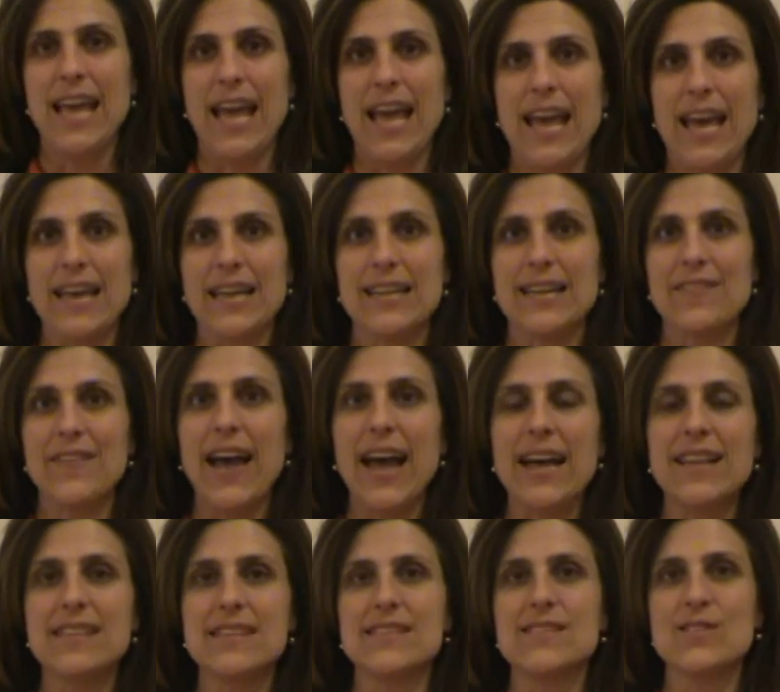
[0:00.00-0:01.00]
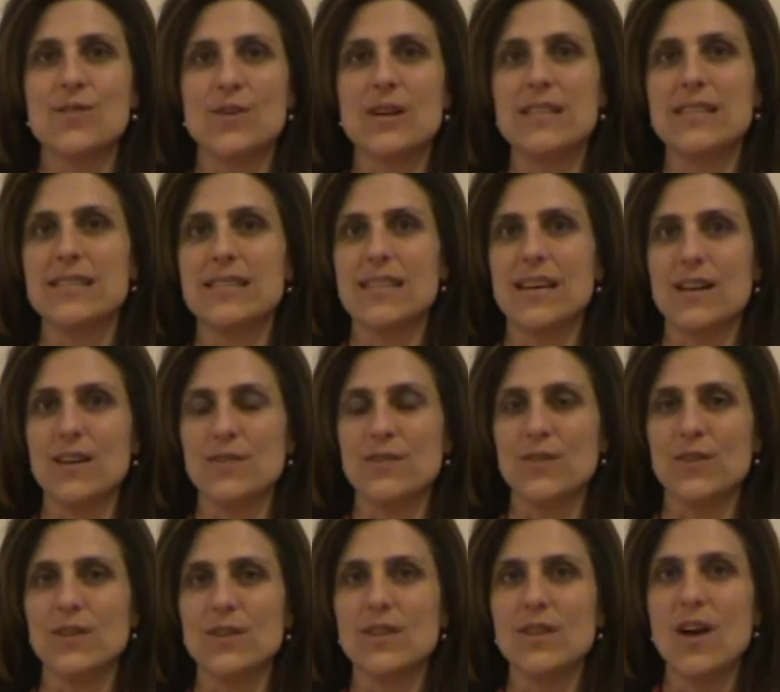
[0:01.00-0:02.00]
And I've had this story to tell
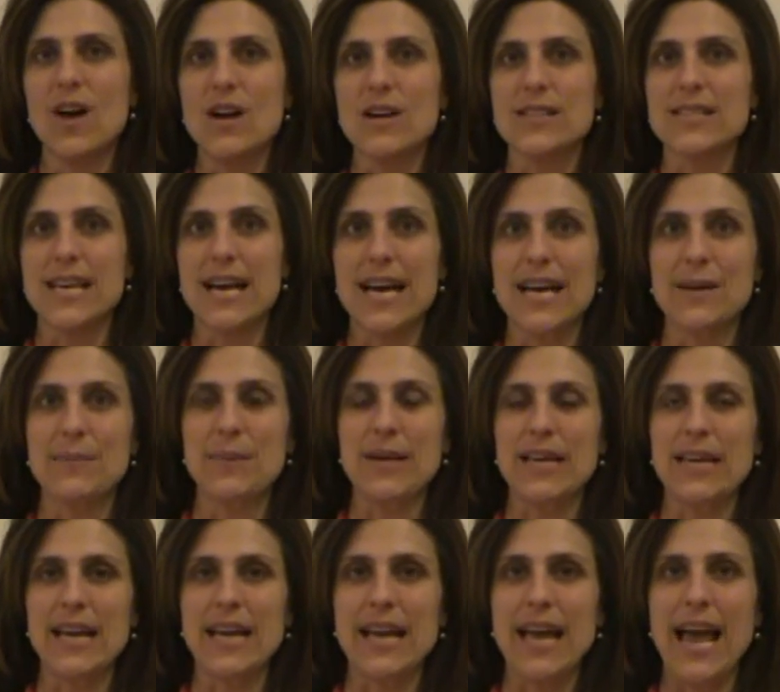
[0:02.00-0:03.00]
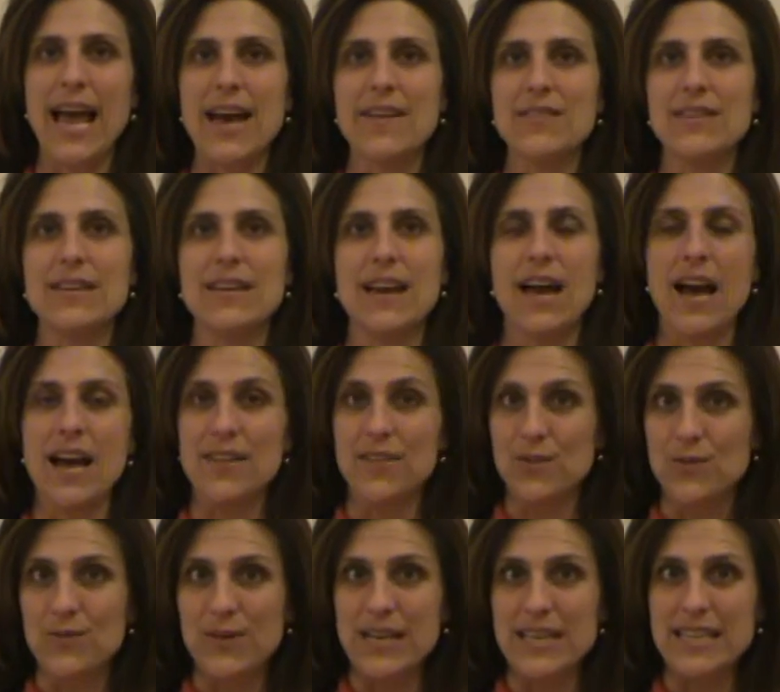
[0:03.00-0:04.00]
for a long time, and I haven't
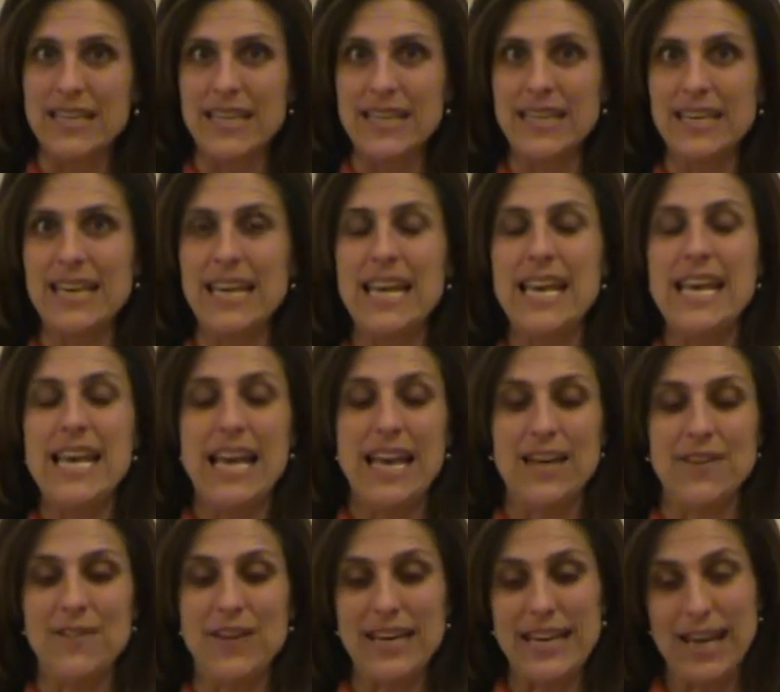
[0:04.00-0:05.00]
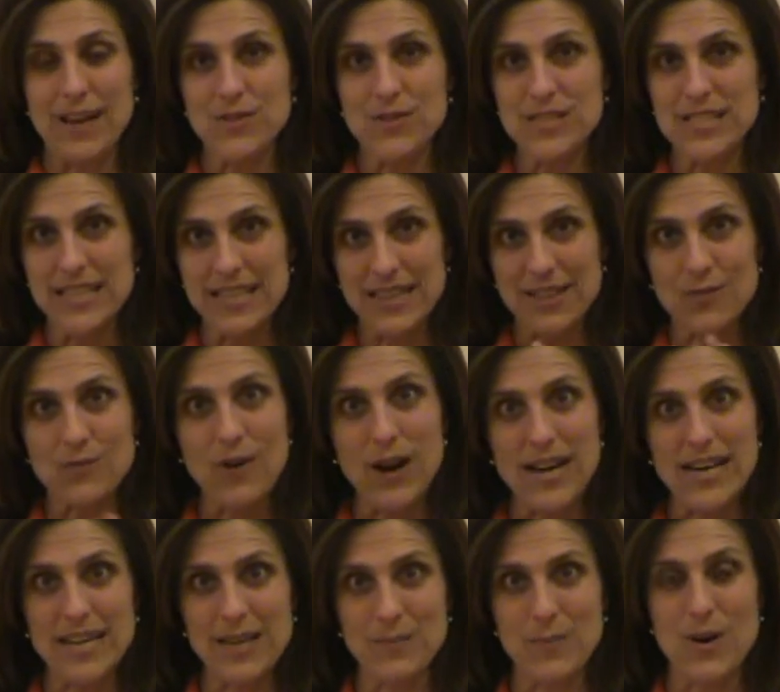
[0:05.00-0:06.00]
either written it, and if I now did the
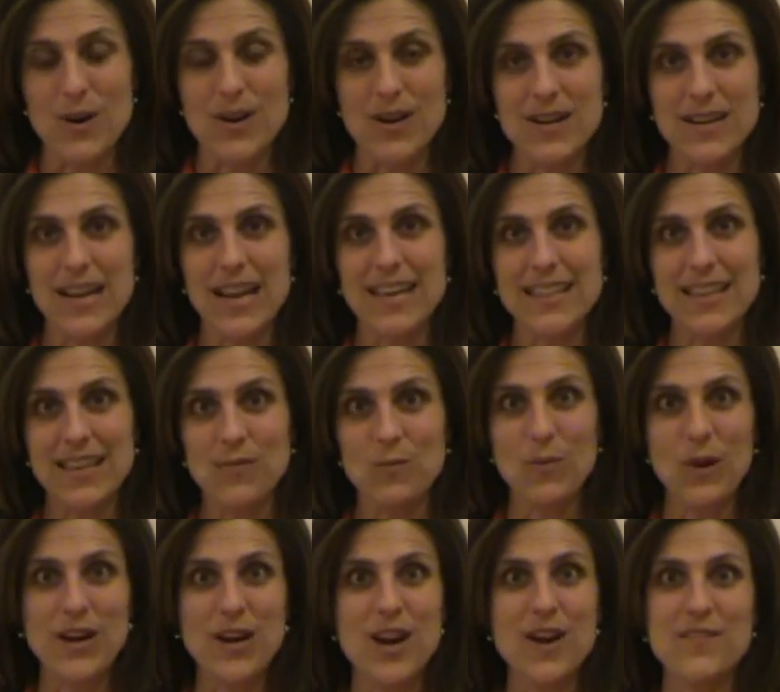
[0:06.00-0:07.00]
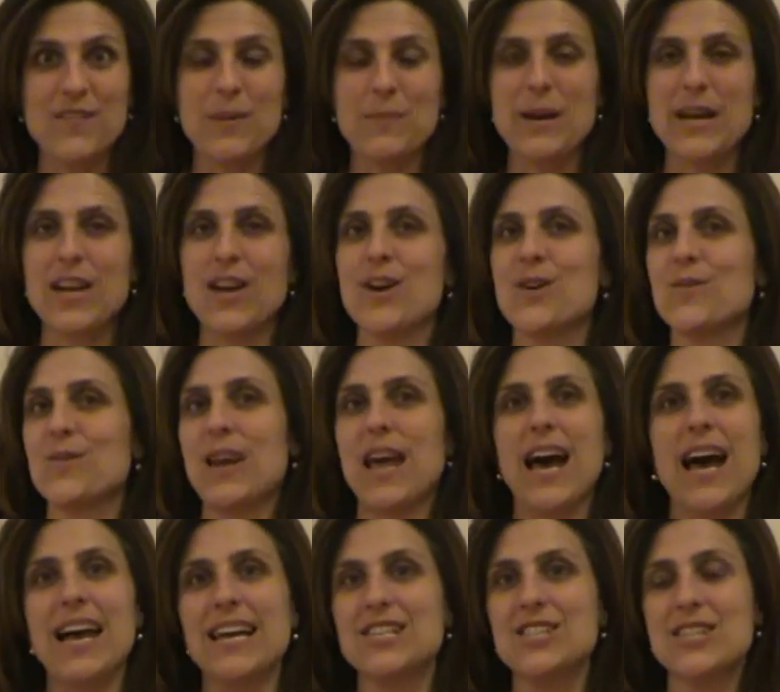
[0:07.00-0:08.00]
writing part and then went off on my own,
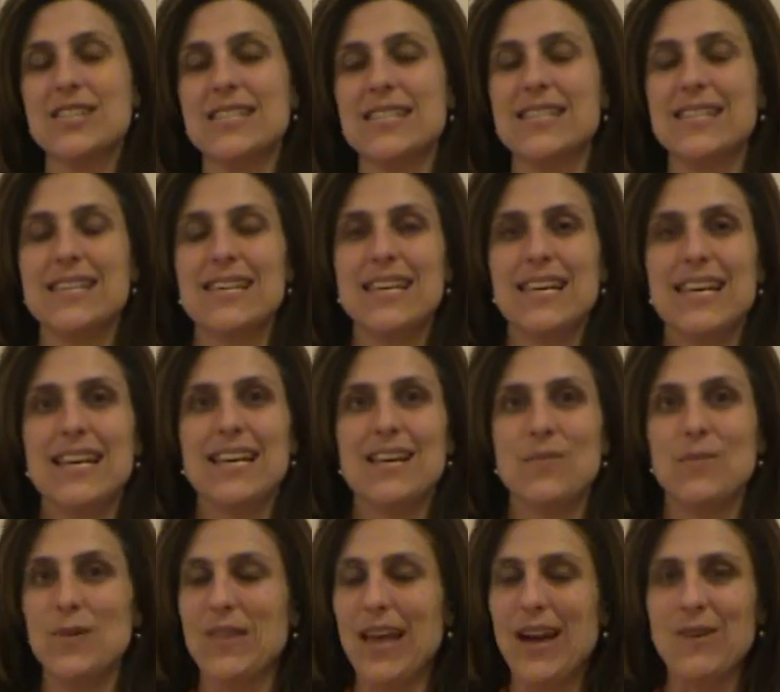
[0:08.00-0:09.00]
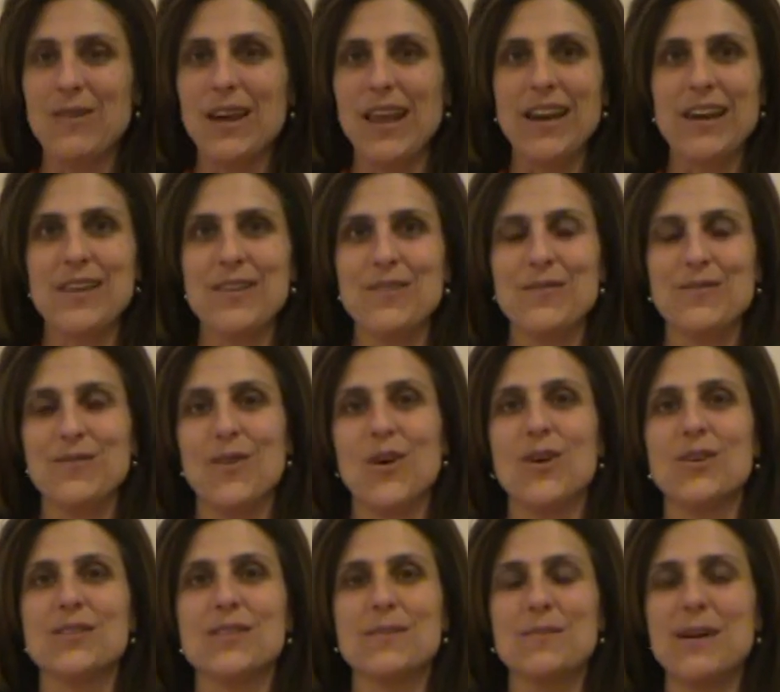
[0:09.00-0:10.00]
without any
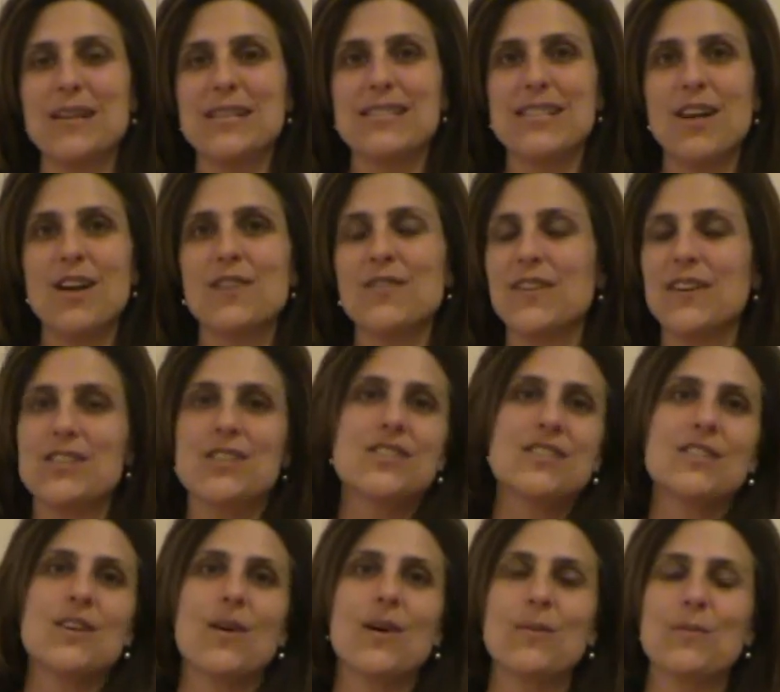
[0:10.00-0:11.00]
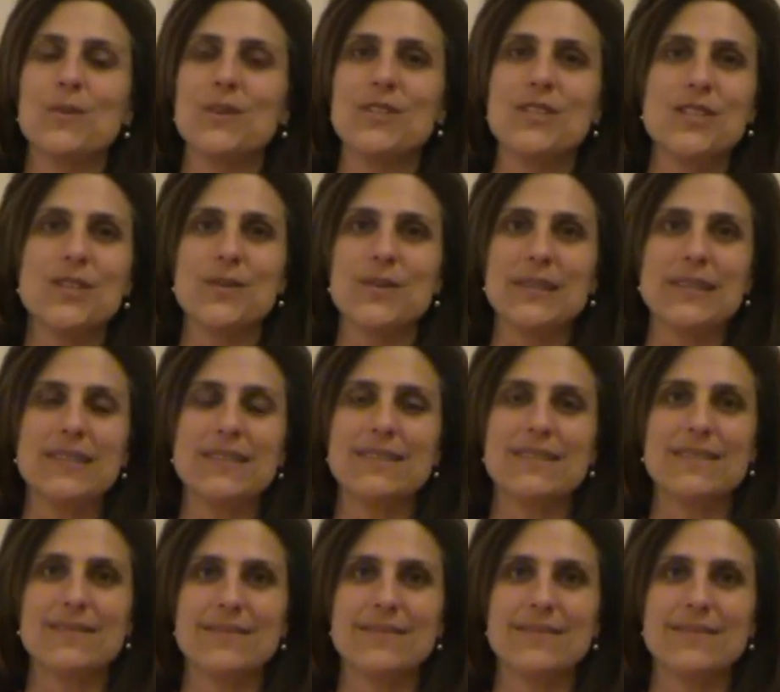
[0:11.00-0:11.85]
fault to myself. I just know I wouldn't do it.